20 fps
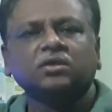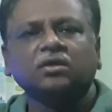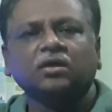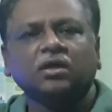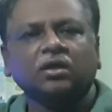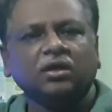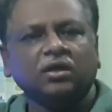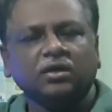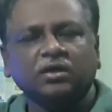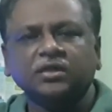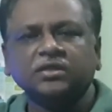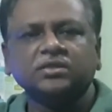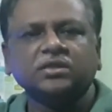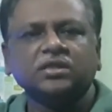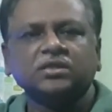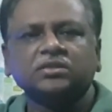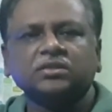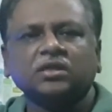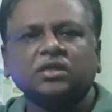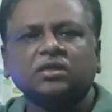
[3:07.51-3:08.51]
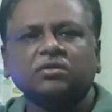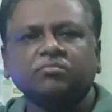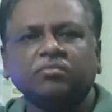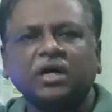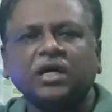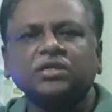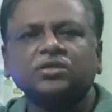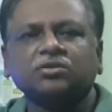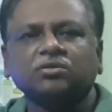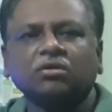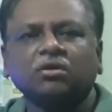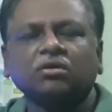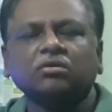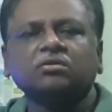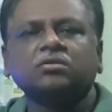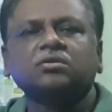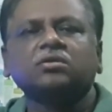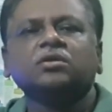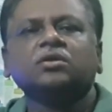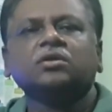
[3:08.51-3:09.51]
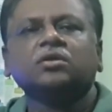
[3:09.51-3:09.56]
researcher must not